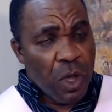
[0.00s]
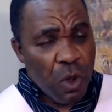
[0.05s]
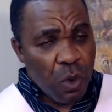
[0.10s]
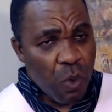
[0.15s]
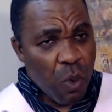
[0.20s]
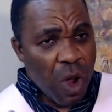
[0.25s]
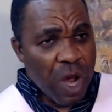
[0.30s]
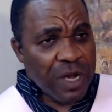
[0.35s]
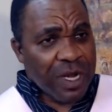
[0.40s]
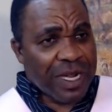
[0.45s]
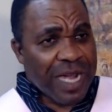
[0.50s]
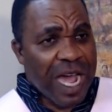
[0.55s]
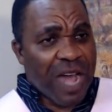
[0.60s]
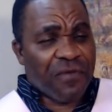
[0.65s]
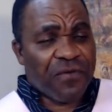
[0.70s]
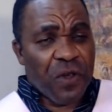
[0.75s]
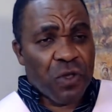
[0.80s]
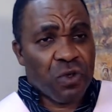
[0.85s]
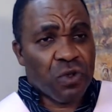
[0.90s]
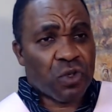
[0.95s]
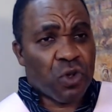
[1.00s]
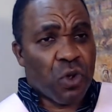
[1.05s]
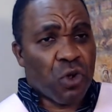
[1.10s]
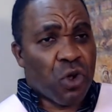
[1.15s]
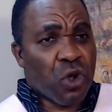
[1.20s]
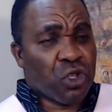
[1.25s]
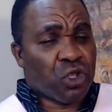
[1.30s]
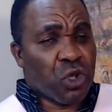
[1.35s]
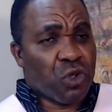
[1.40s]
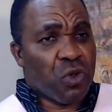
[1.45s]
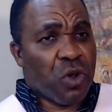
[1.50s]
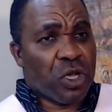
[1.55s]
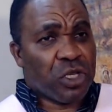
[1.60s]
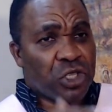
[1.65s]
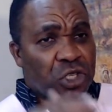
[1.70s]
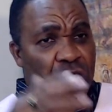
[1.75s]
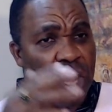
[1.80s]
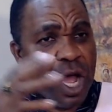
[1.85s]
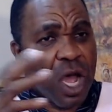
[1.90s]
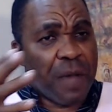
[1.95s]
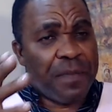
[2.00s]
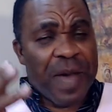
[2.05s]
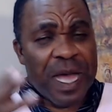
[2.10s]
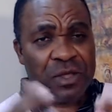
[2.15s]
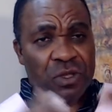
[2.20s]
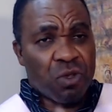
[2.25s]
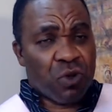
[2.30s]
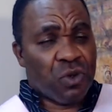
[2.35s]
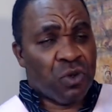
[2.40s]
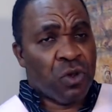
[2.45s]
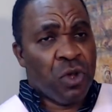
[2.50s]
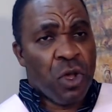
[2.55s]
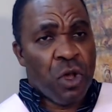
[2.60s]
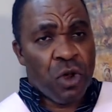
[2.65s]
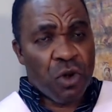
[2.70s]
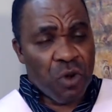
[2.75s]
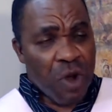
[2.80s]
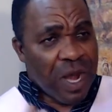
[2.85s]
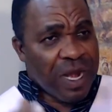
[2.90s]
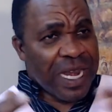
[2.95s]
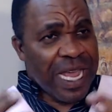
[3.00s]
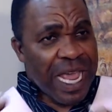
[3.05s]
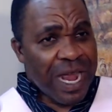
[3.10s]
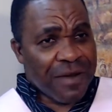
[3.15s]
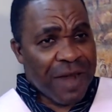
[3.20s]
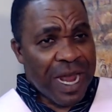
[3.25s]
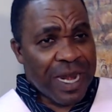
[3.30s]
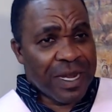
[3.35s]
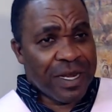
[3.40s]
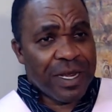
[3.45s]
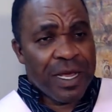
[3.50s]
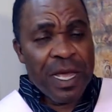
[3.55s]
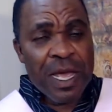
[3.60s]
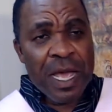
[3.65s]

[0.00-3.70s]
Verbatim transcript: One car for you to go to your job and to run errand.